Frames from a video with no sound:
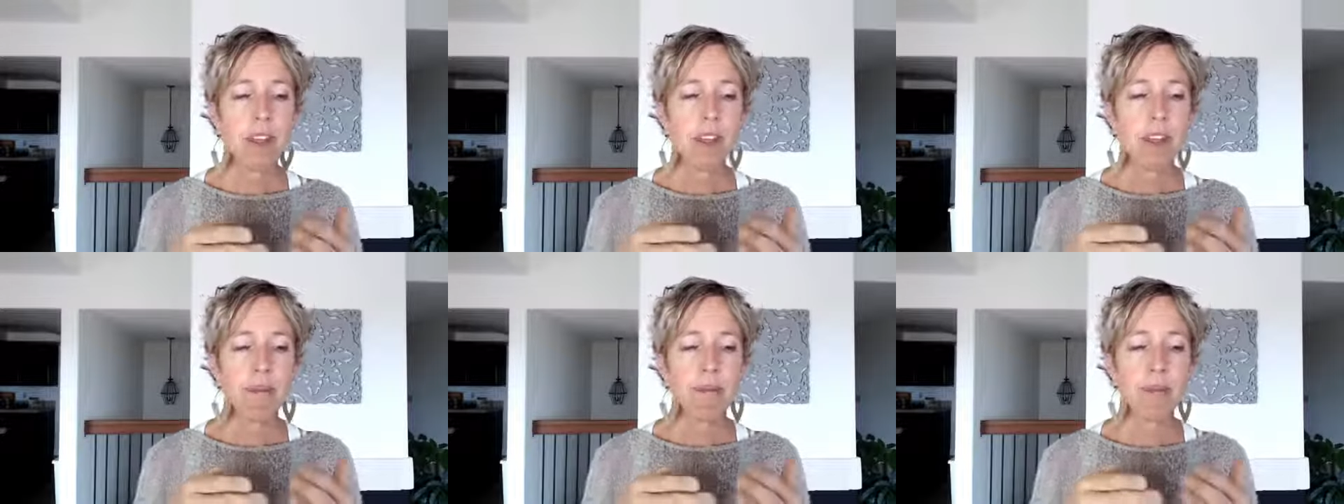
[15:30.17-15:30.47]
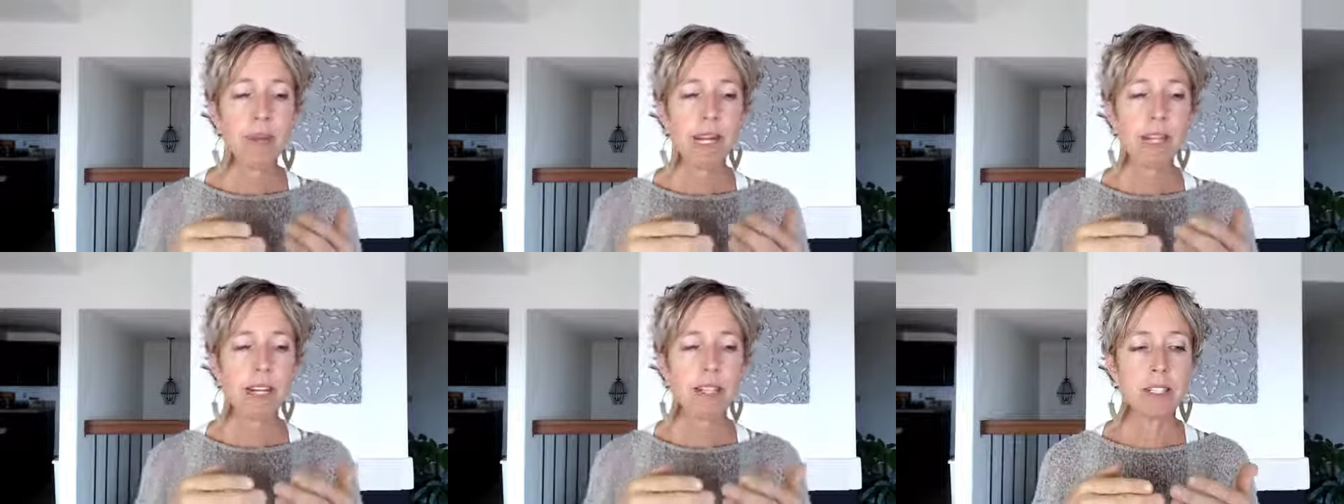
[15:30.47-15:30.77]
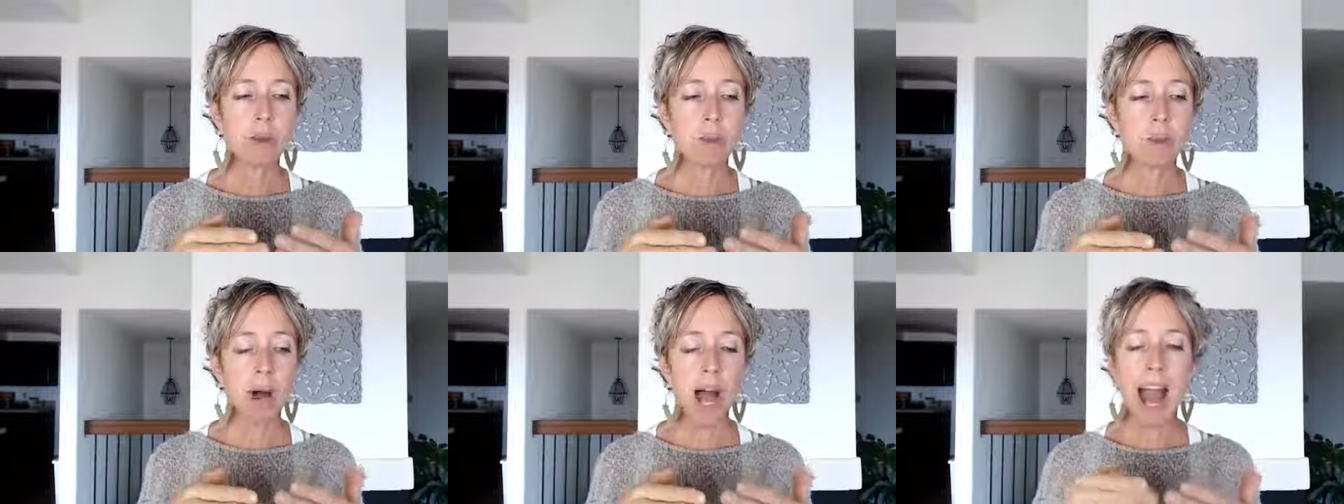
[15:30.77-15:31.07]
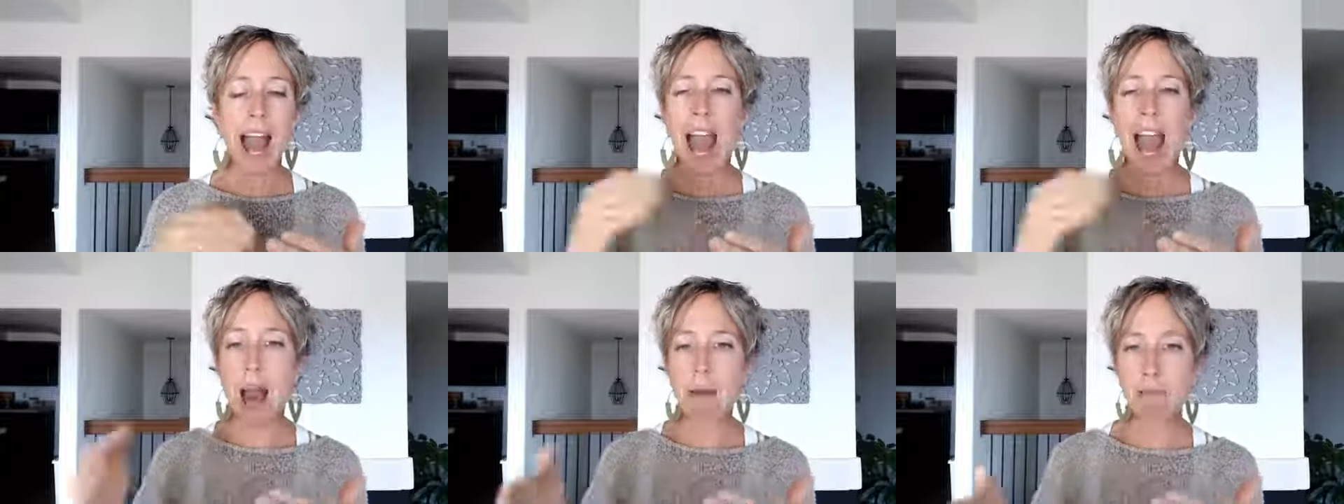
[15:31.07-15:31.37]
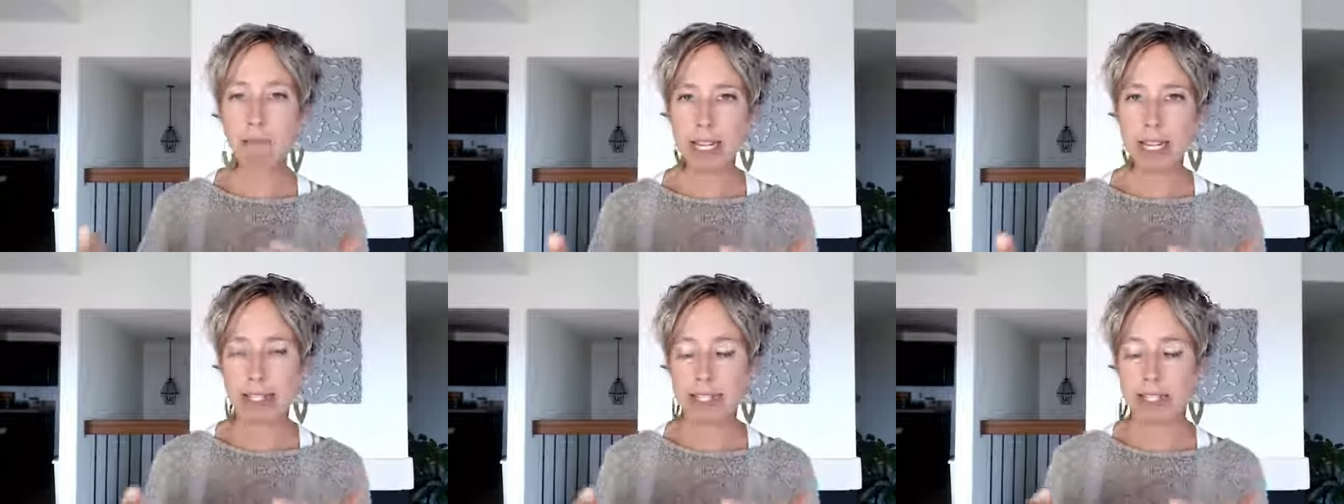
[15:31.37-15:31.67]
Because what
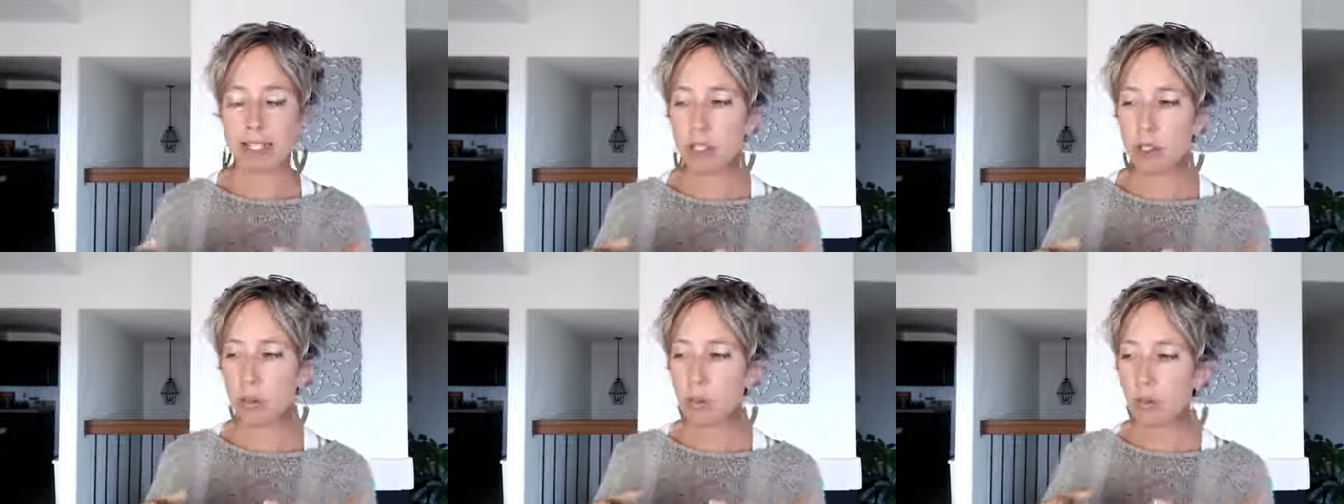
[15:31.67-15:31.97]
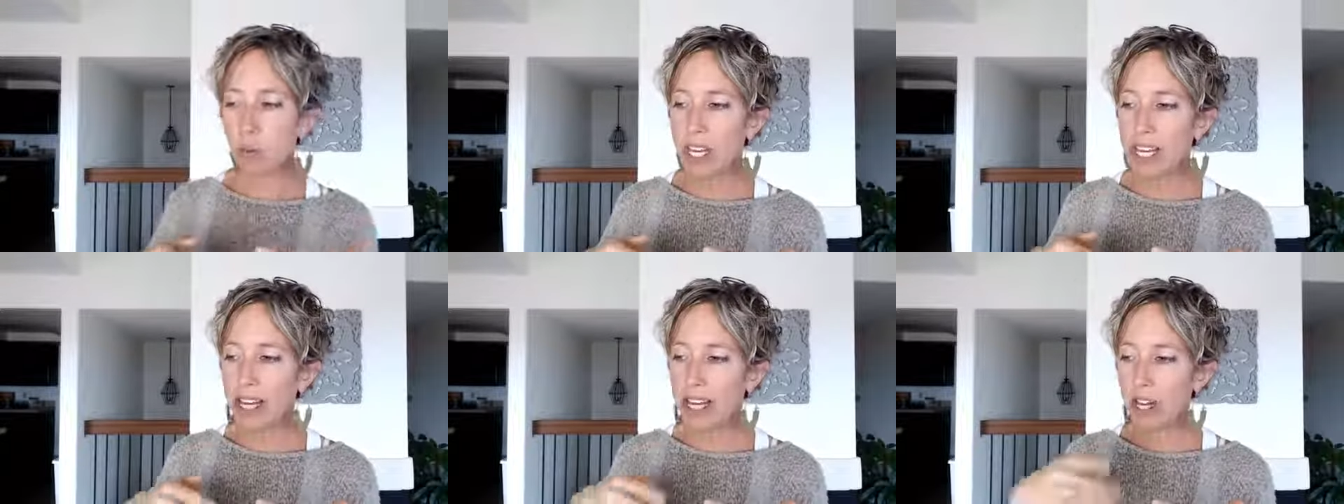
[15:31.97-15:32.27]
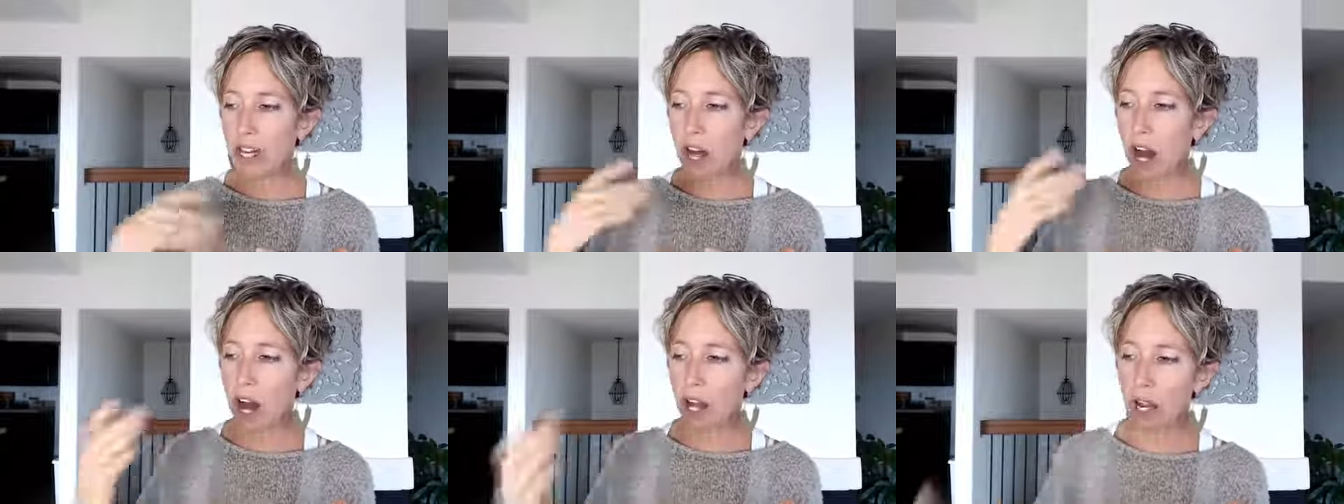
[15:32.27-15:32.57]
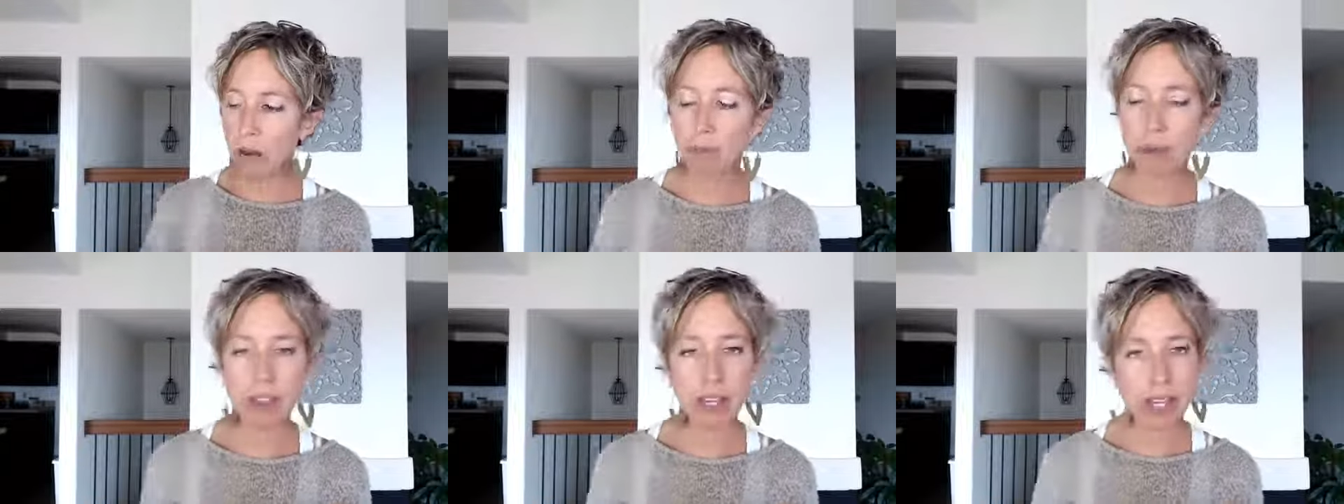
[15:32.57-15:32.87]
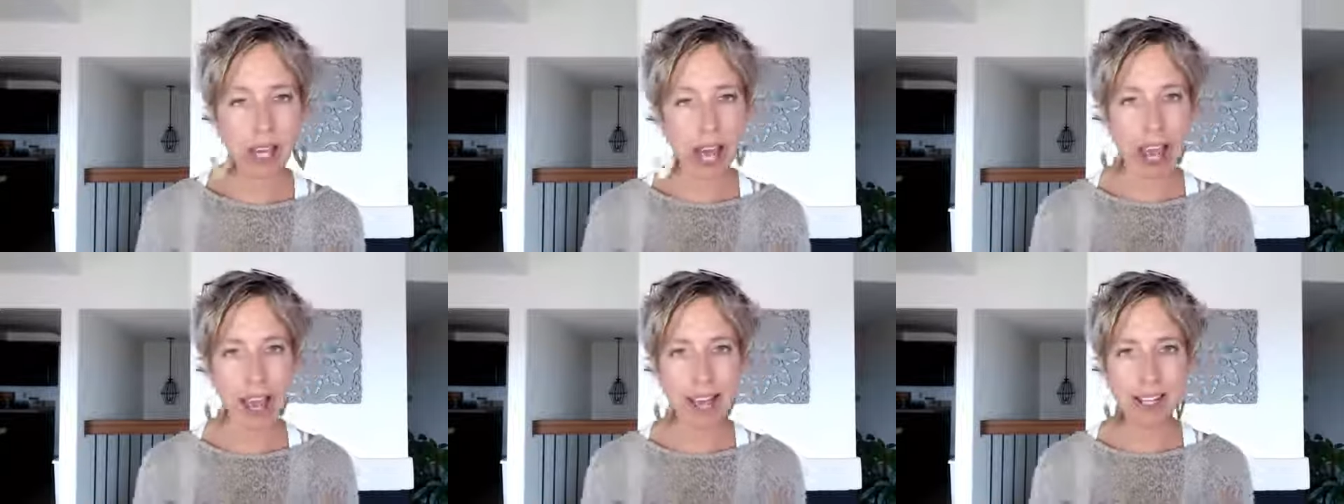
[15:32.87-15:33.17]
happens is we get caught up in the
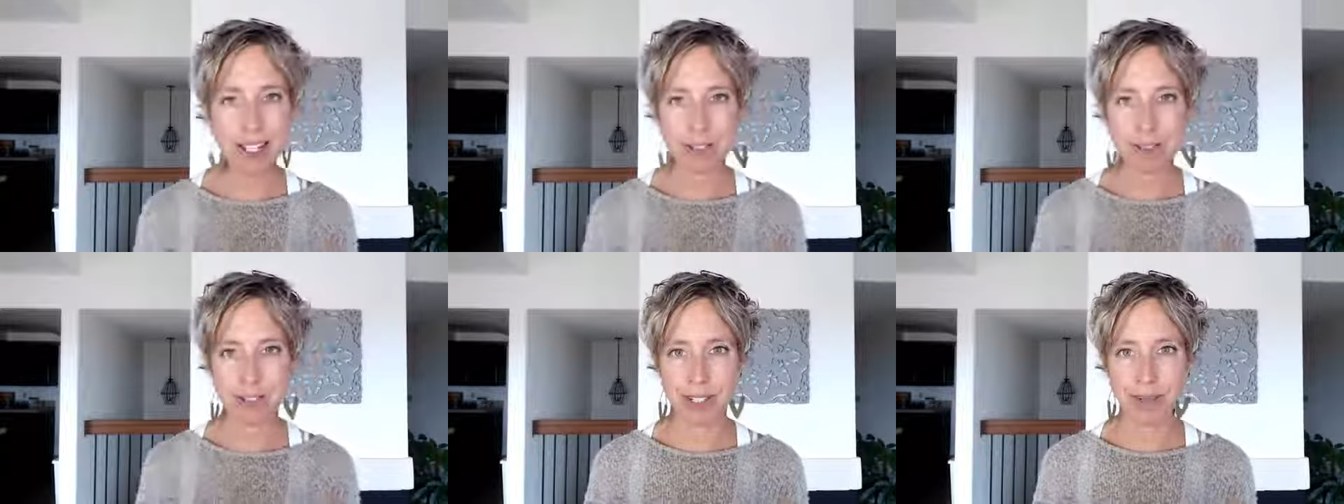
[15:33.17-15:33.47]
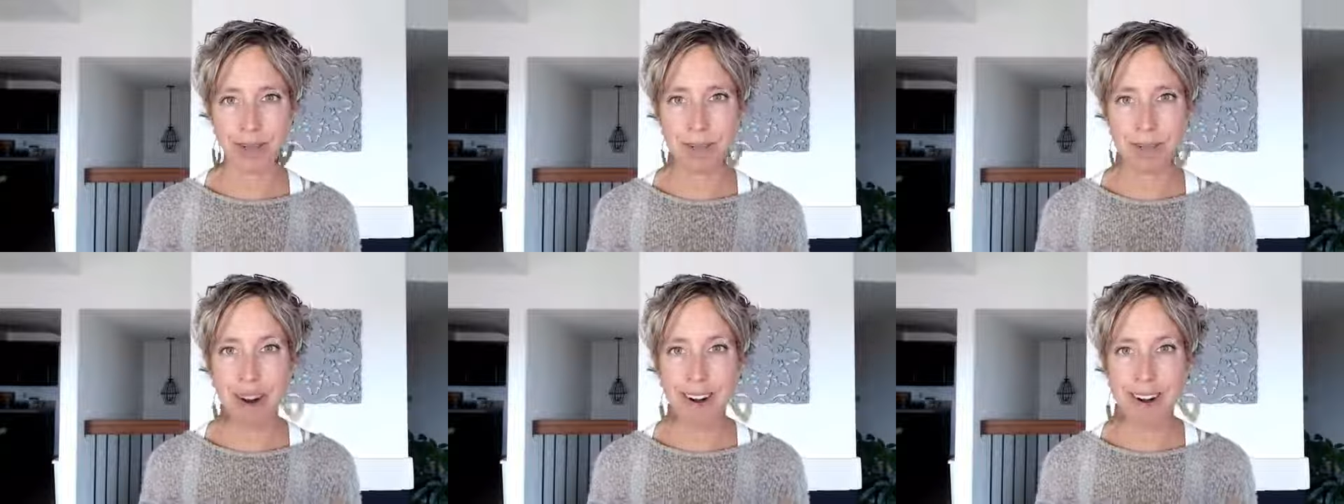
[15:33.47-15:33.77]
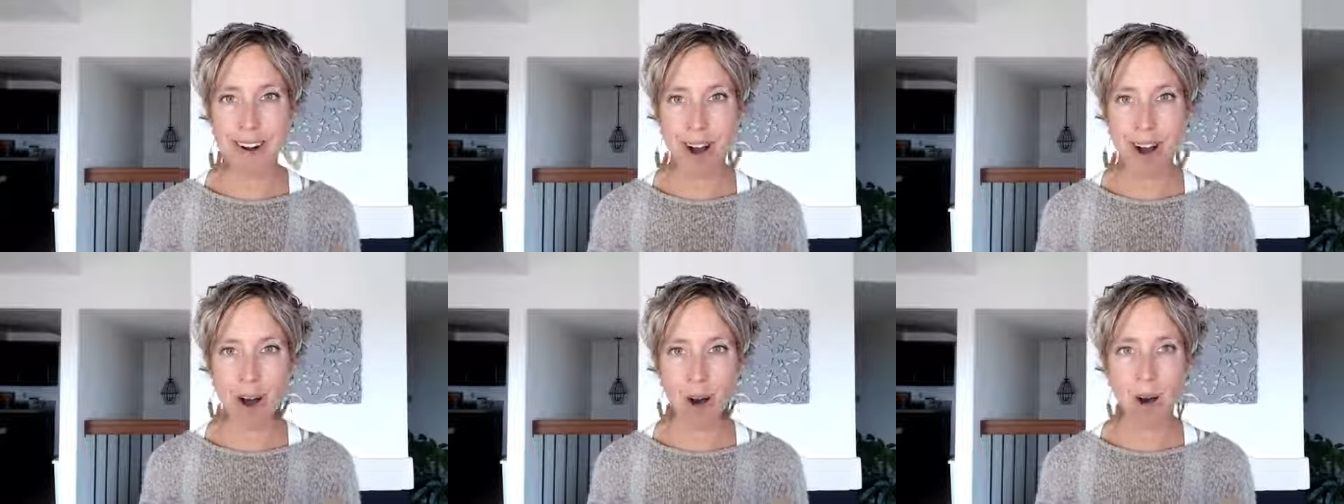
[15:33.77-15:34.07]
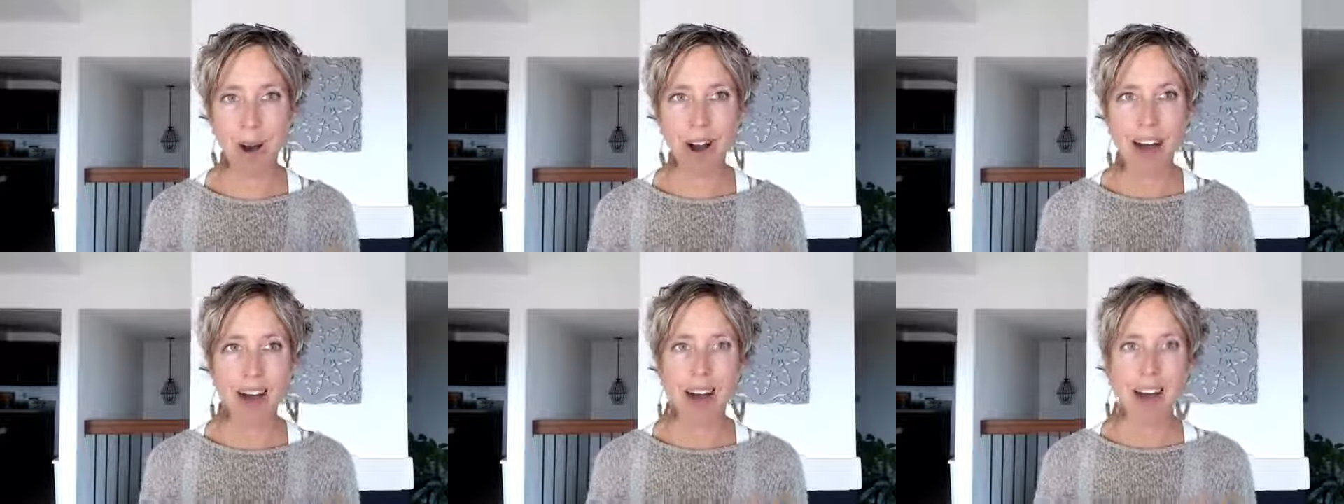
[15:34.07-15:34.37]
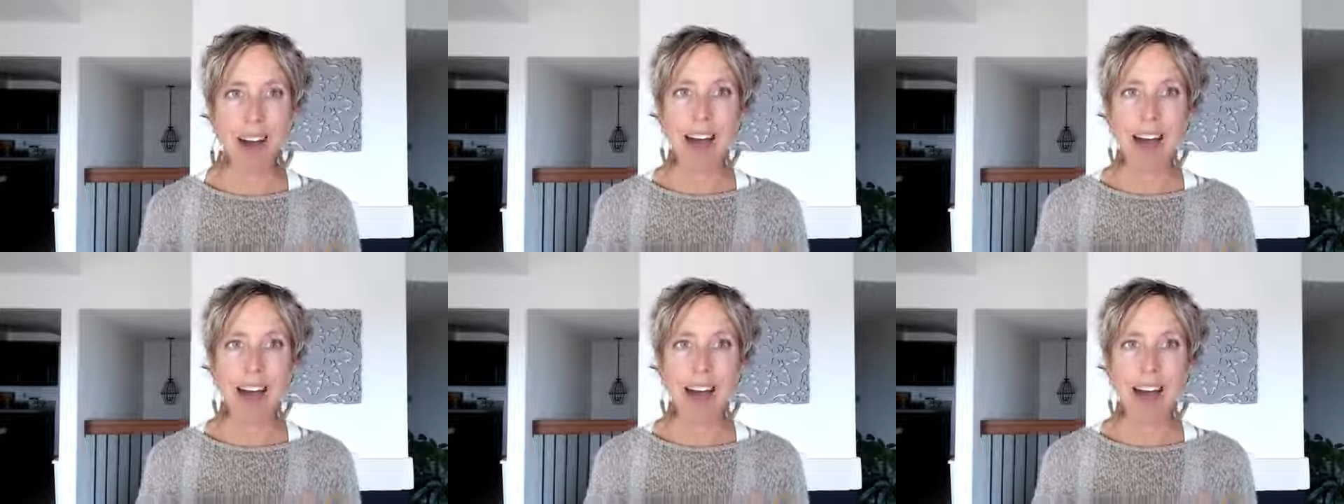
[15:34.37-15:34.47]
chaos of tomorrow,